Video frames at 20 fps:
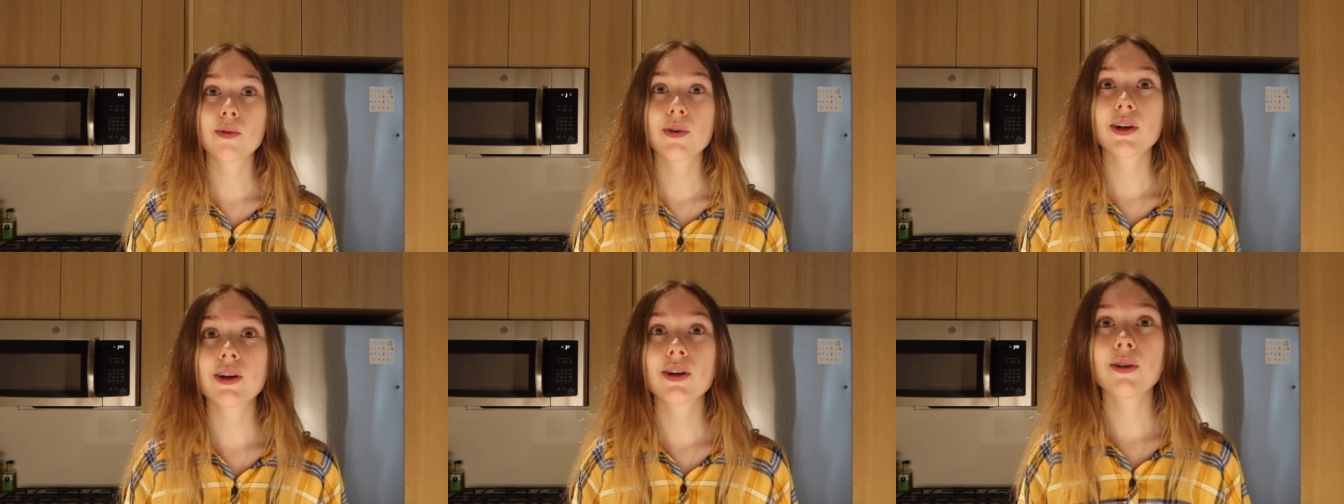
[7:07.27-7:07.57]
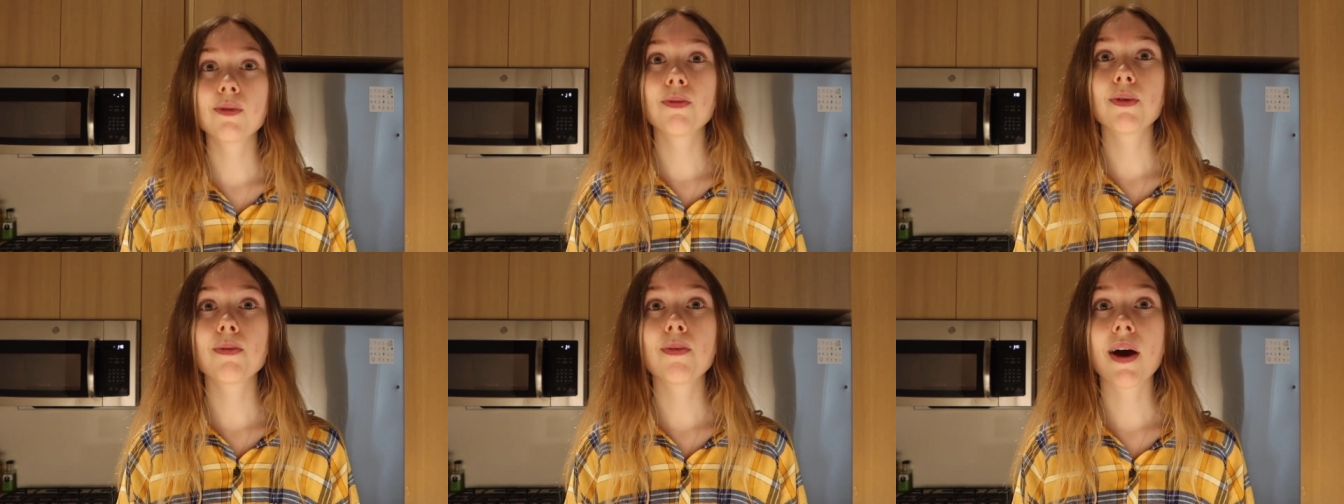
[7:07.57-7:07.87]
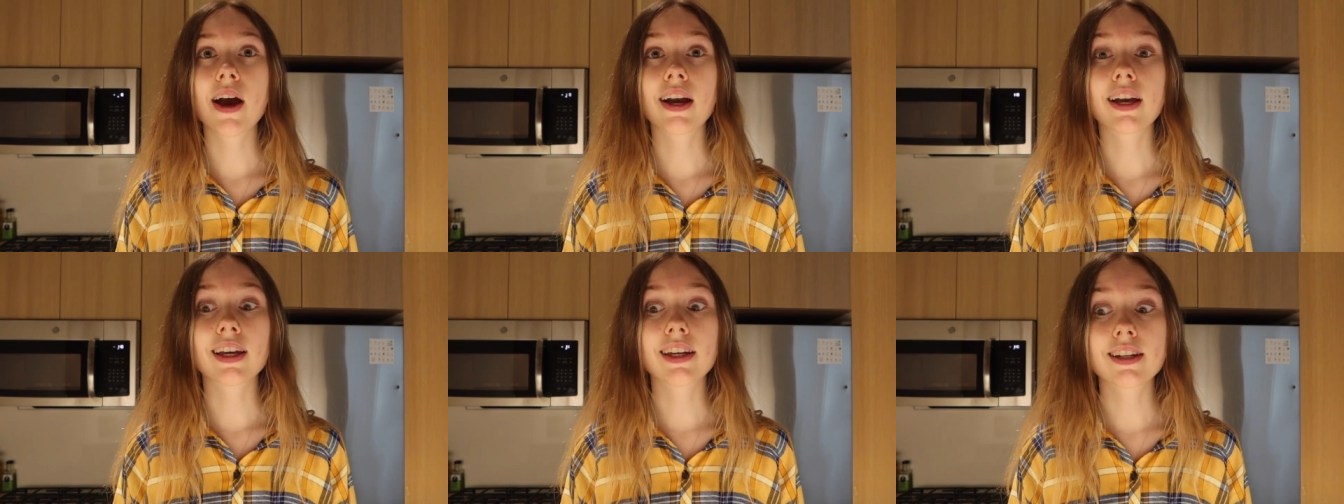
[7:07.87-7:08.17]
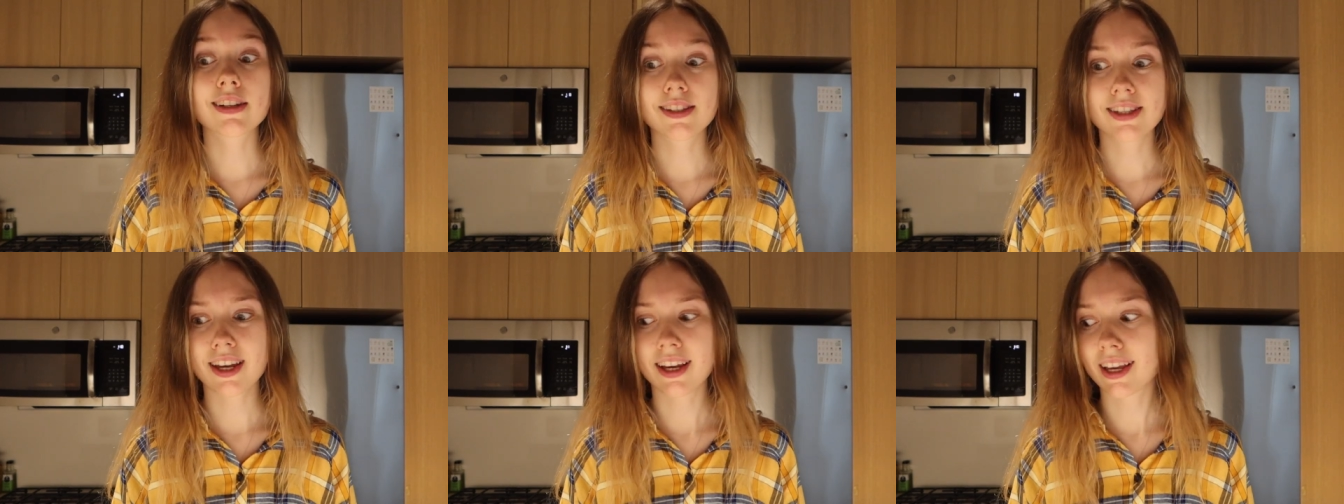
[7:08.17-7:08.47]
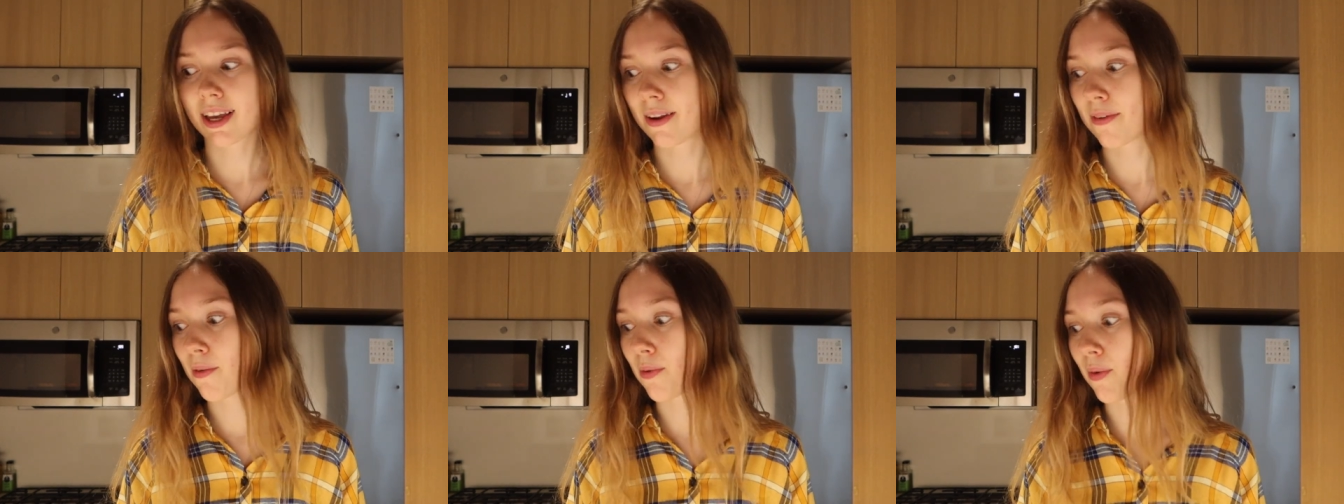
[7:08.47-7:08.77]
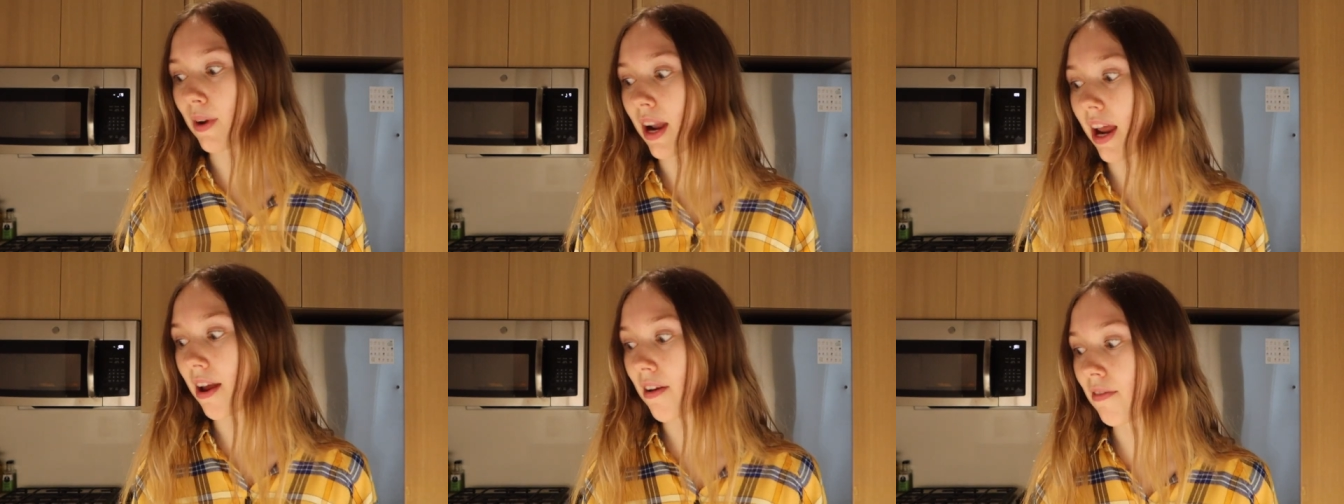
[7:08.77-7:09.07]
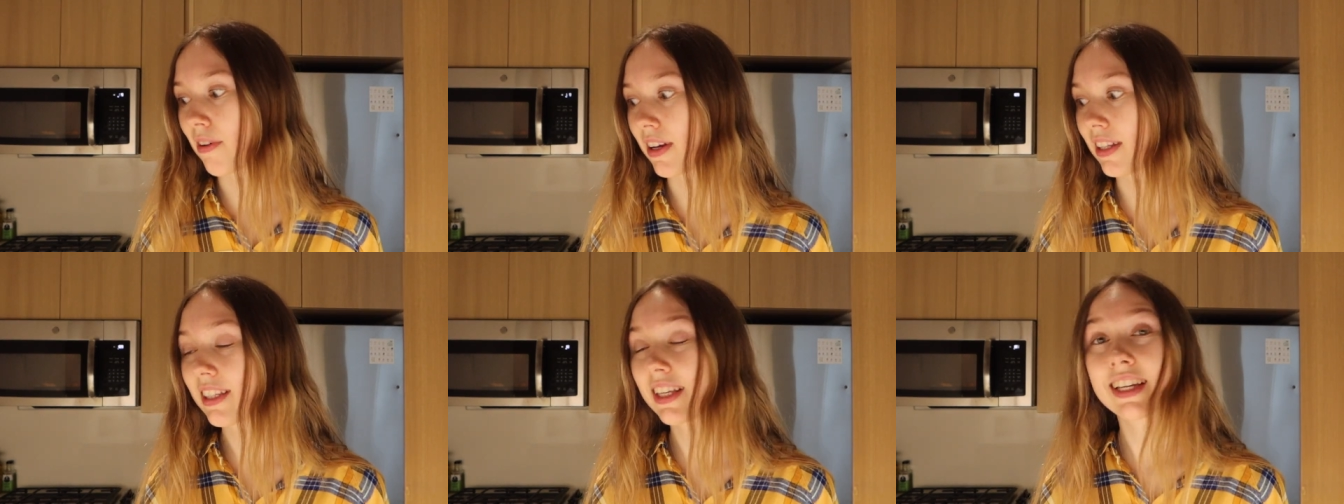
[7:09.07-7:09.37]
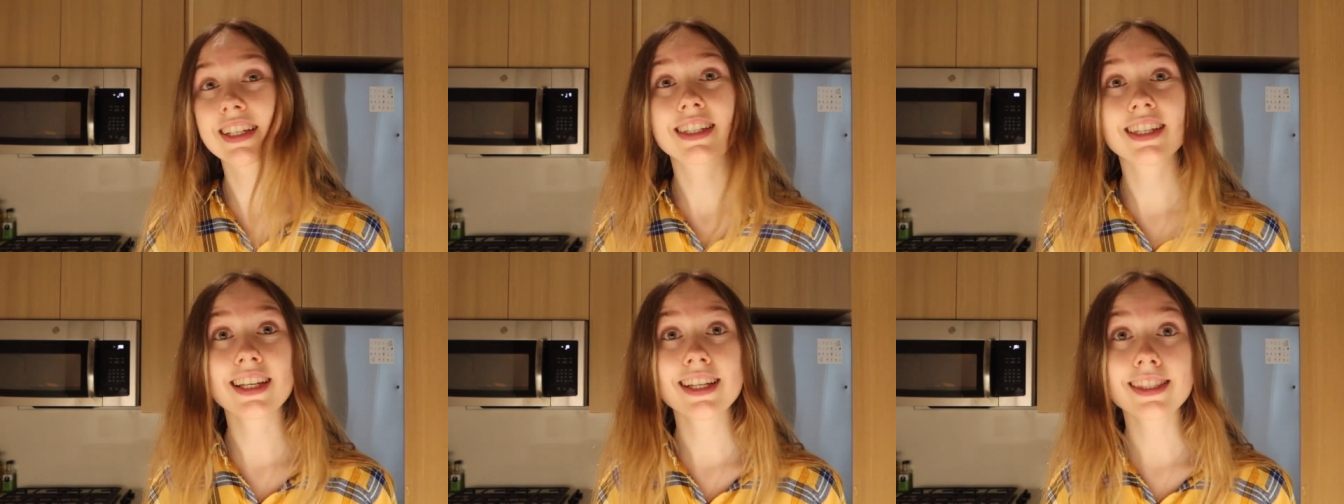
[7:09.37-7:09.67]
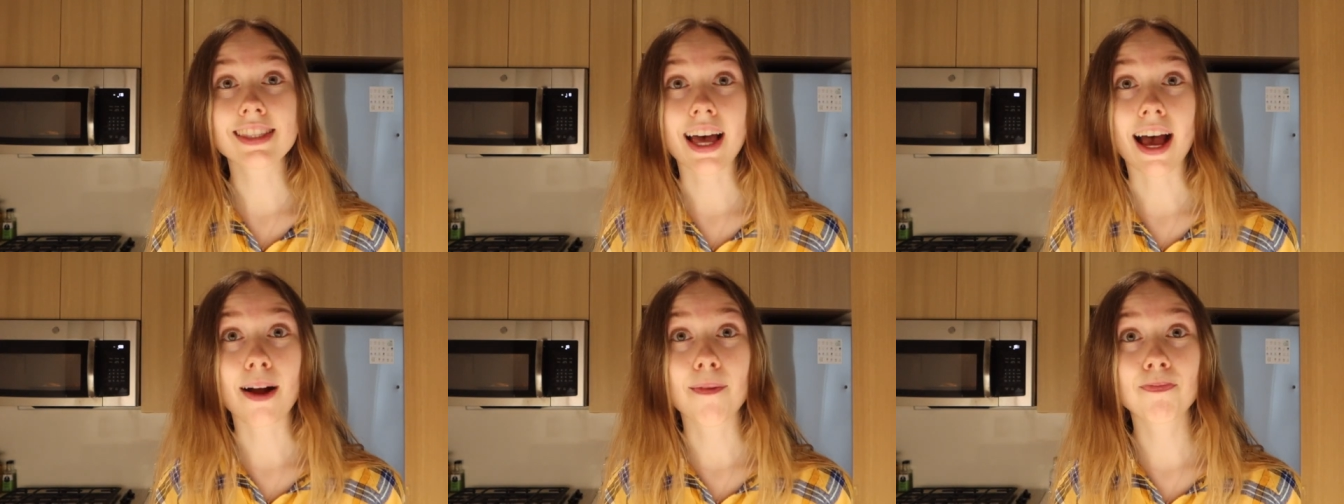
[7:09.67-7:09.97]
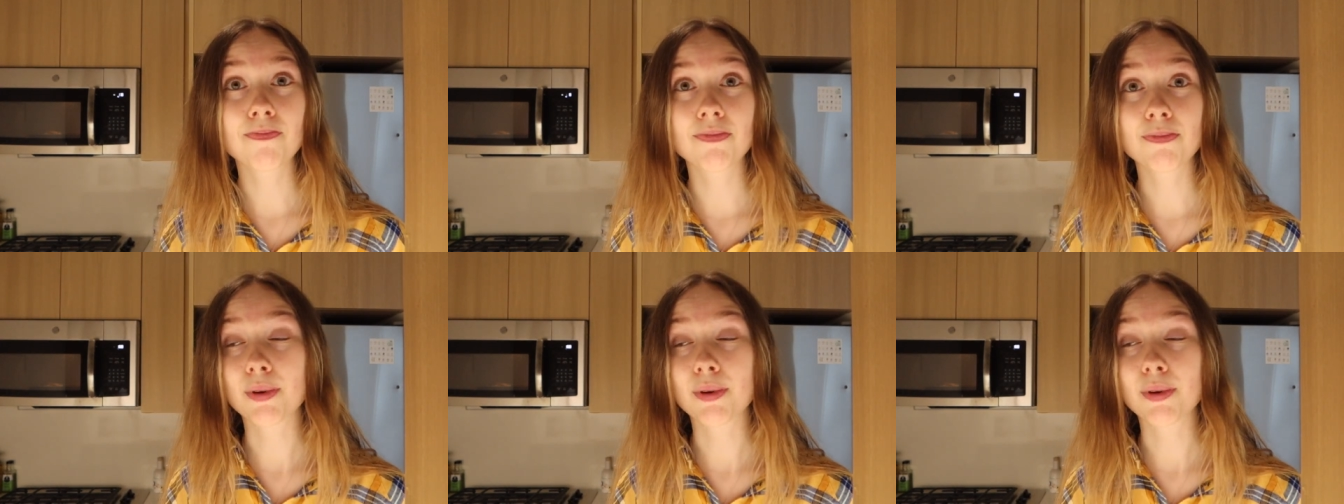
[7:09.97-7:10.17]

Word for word: will be back in a second when I finally get to eat that